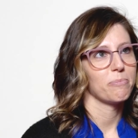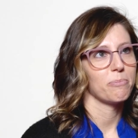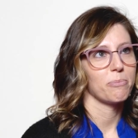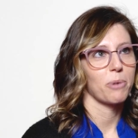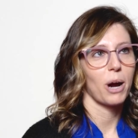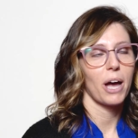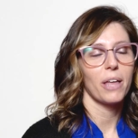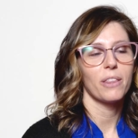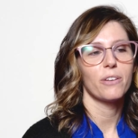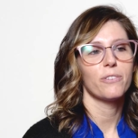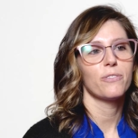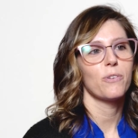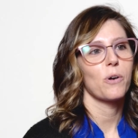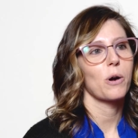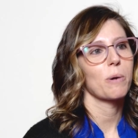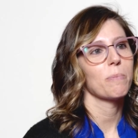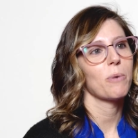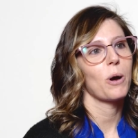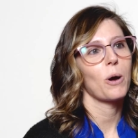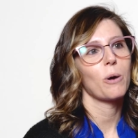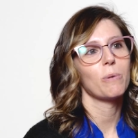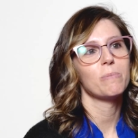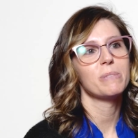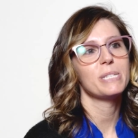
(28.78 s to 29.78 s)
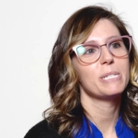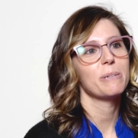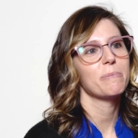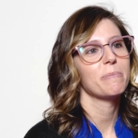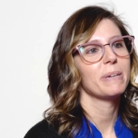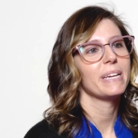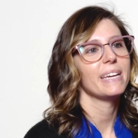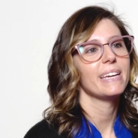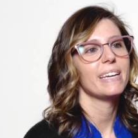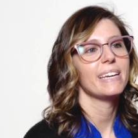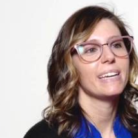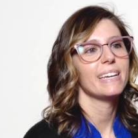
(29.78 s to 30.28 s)
brought the form home to
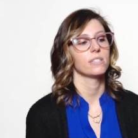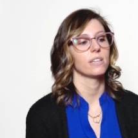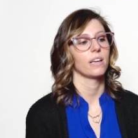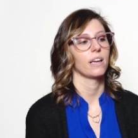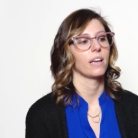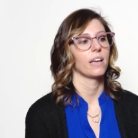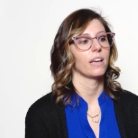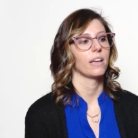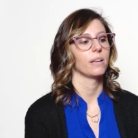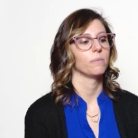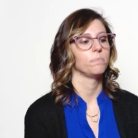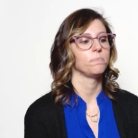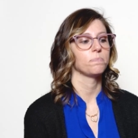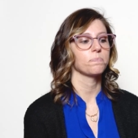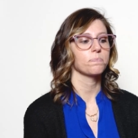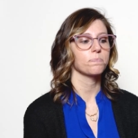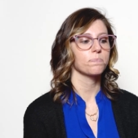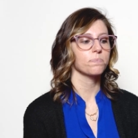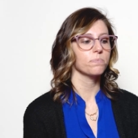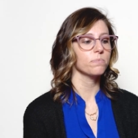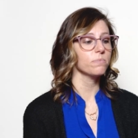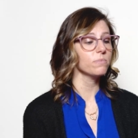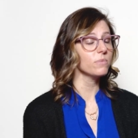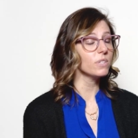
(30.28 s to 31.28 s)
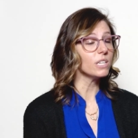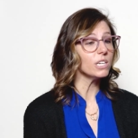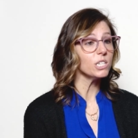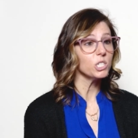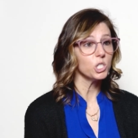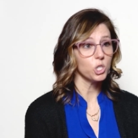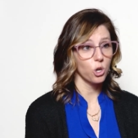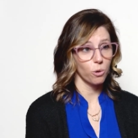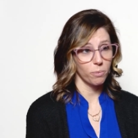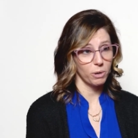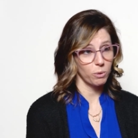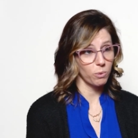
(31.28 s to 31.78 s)
me and
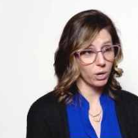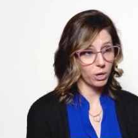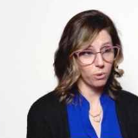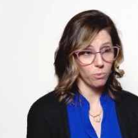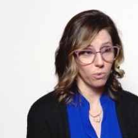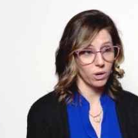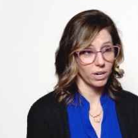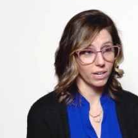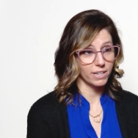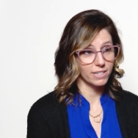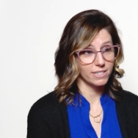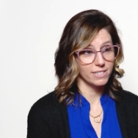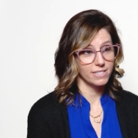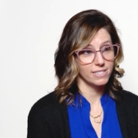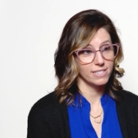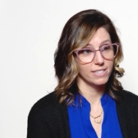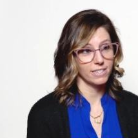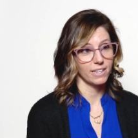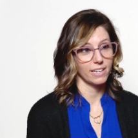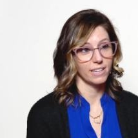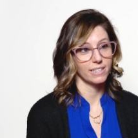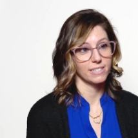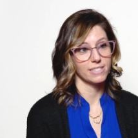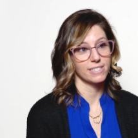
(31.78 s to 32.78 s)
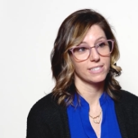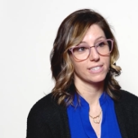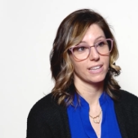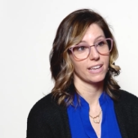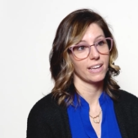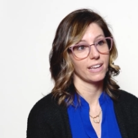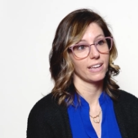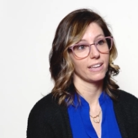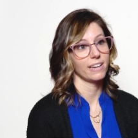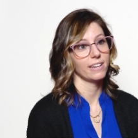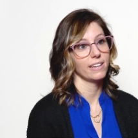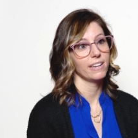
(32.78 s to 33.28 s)
told me what it was and
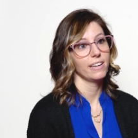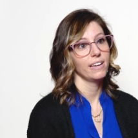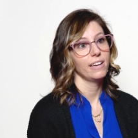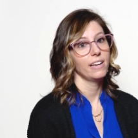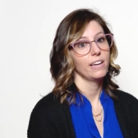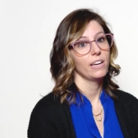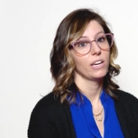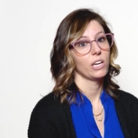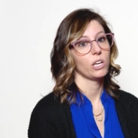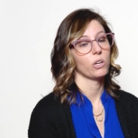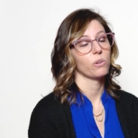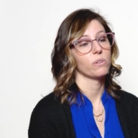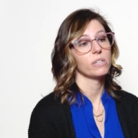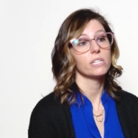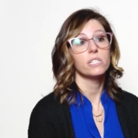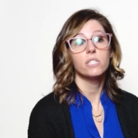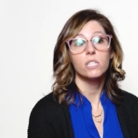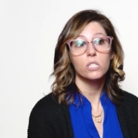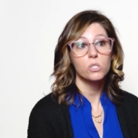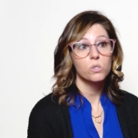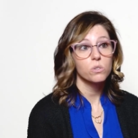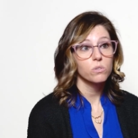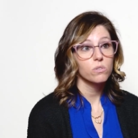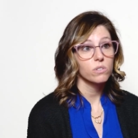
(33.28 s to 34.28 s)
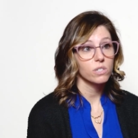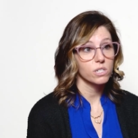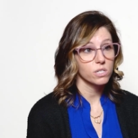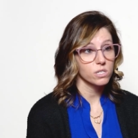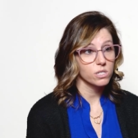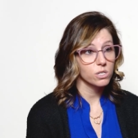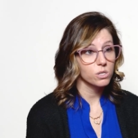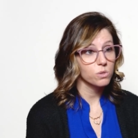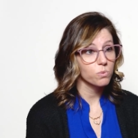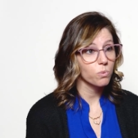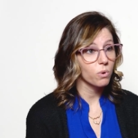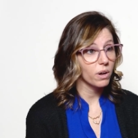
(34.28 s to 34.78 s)
said, you know, this is
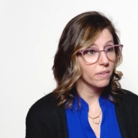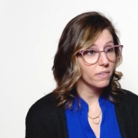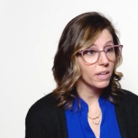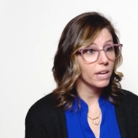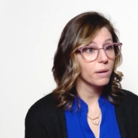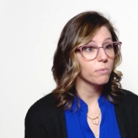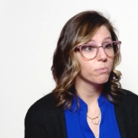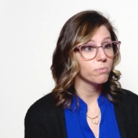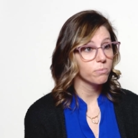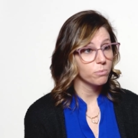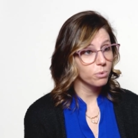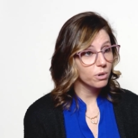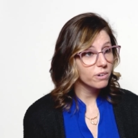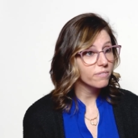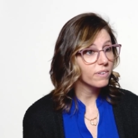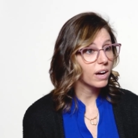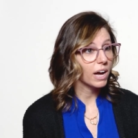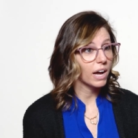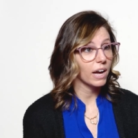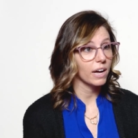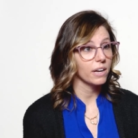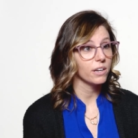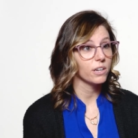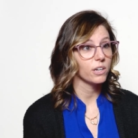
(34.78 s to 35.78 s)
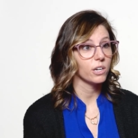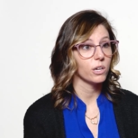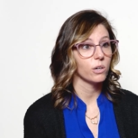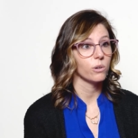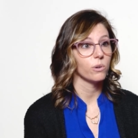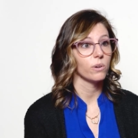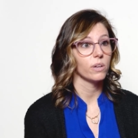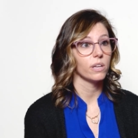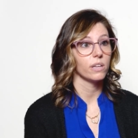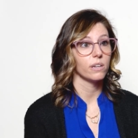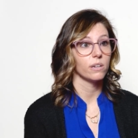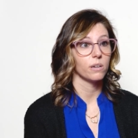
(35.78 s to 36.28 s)
this is what they provide, you know,
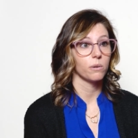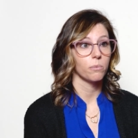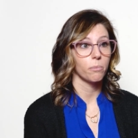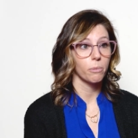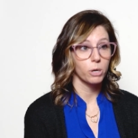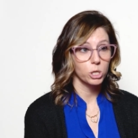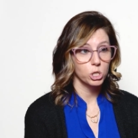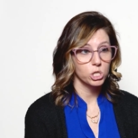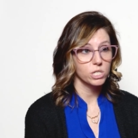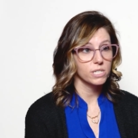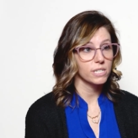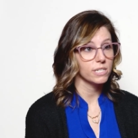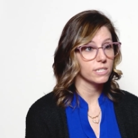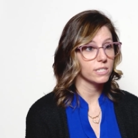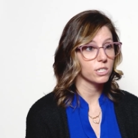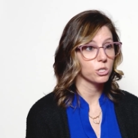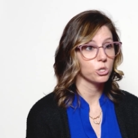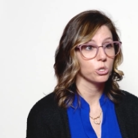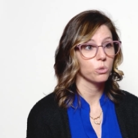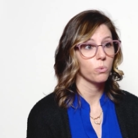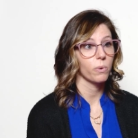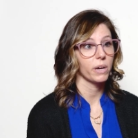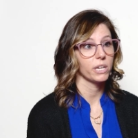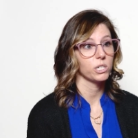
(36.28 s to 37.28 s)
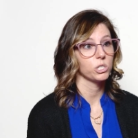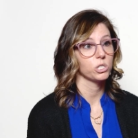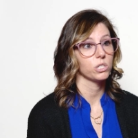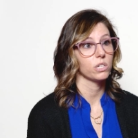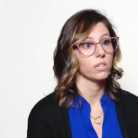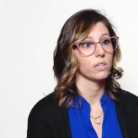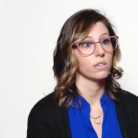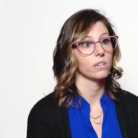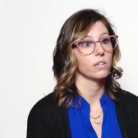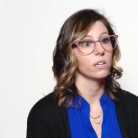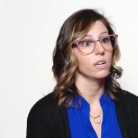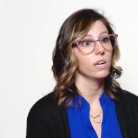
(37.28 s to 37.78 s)
in an emergency
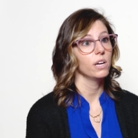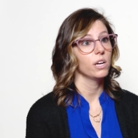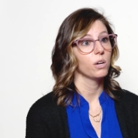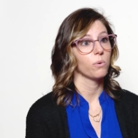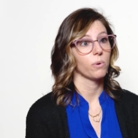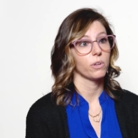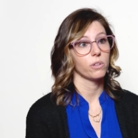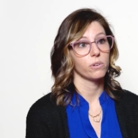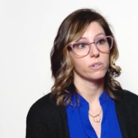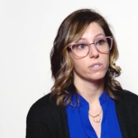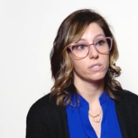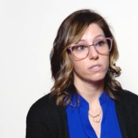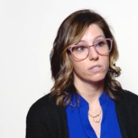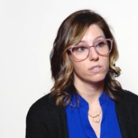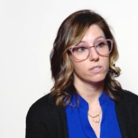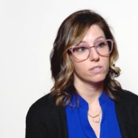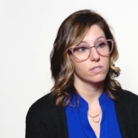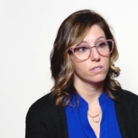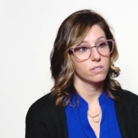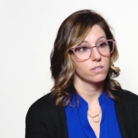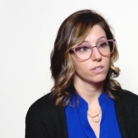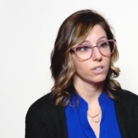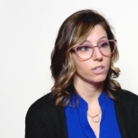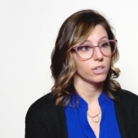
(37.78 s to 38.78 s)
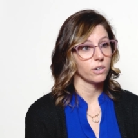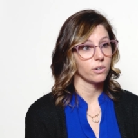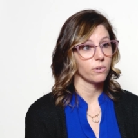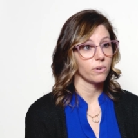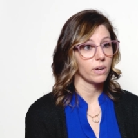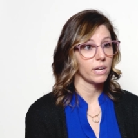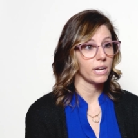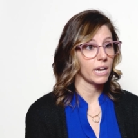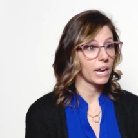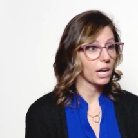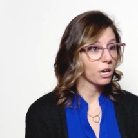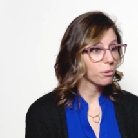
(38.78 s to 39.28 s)
situation, whether it's, you know,
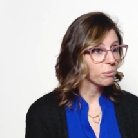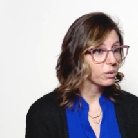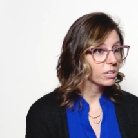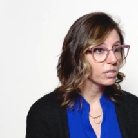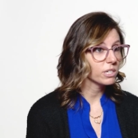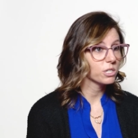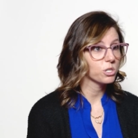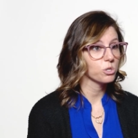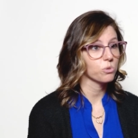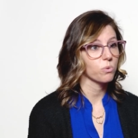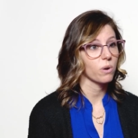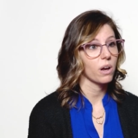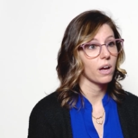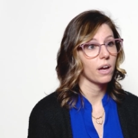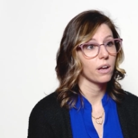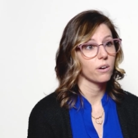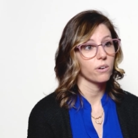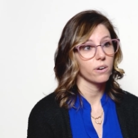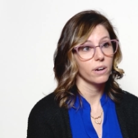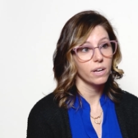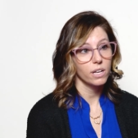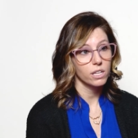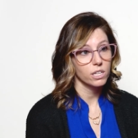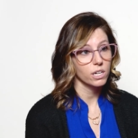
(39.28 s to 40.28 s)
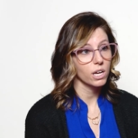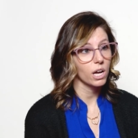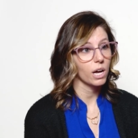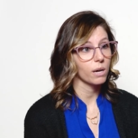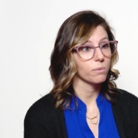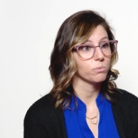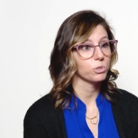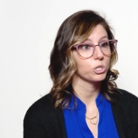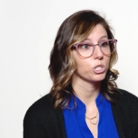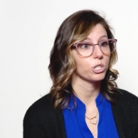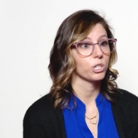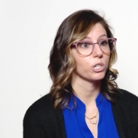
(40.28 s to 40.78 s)
an ambulance ride or
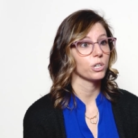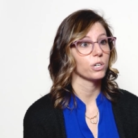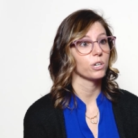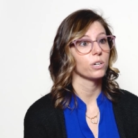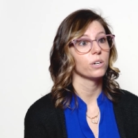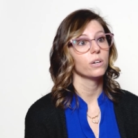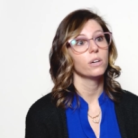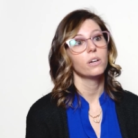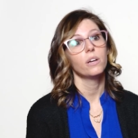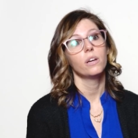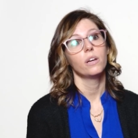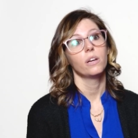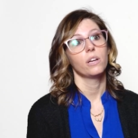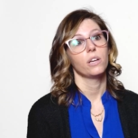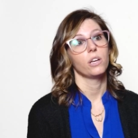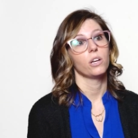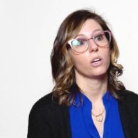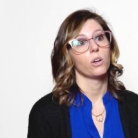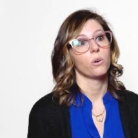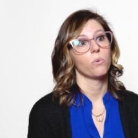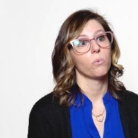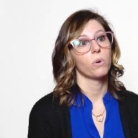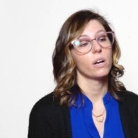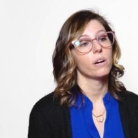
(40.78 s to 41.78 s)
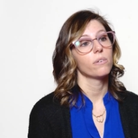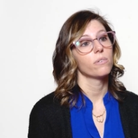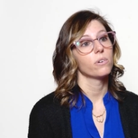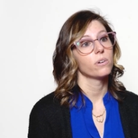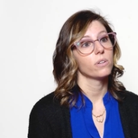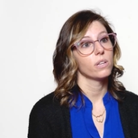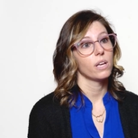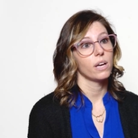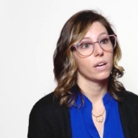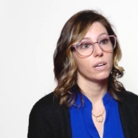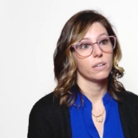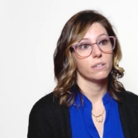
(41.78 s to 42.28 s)
helicopter, you know,
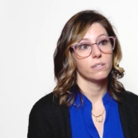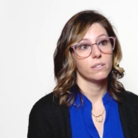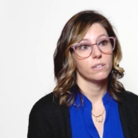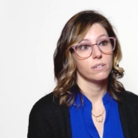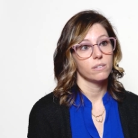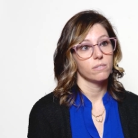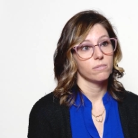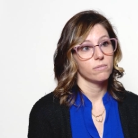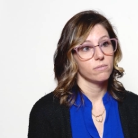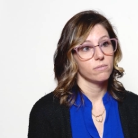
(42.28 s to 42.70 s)
whatever that